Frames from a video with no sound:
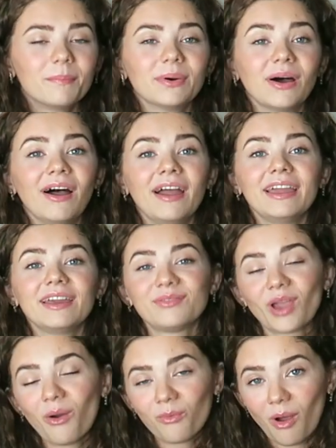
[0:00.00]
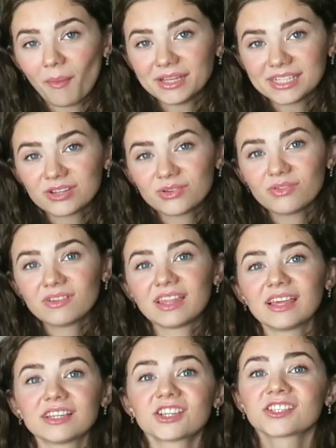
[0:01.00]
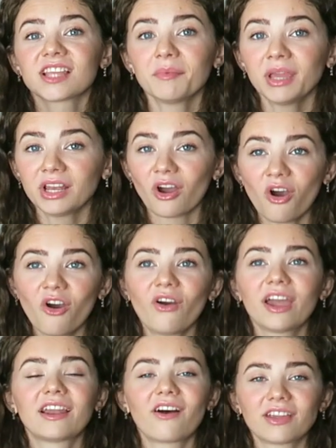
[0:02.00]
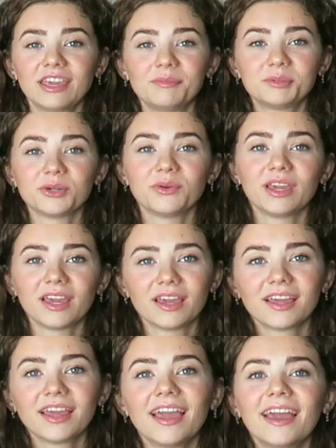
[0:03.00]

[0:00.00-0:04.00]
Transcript: But if y'all want me to, then just let me know and I'll keep doing it.